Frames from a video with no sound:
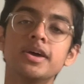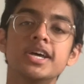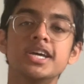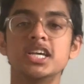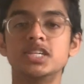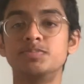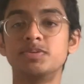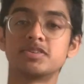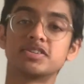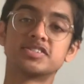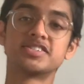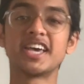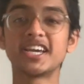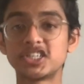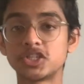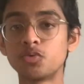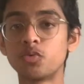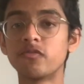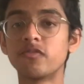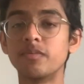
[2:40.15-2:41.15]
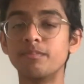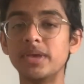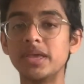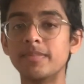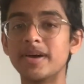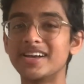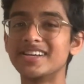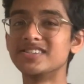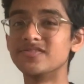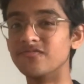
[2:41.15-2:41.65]
is because section 1 of the
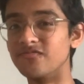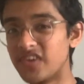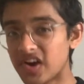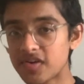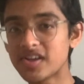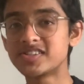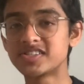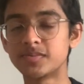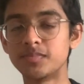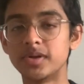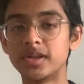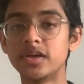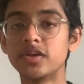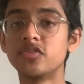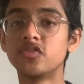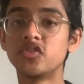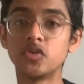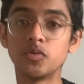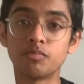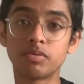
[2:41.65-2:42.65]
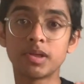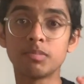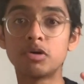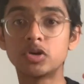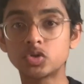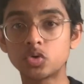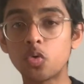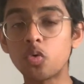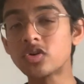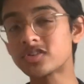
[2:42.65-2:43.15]
BMAT is very similar to pretty much
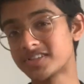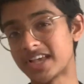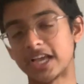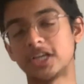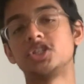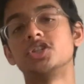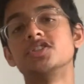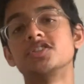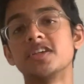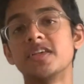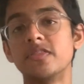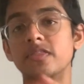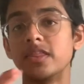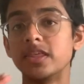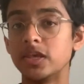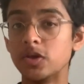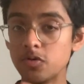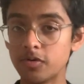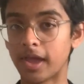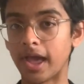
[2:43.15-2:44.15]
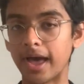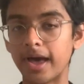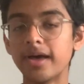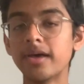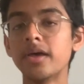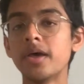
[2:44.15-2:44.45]
all sections in the UCAT,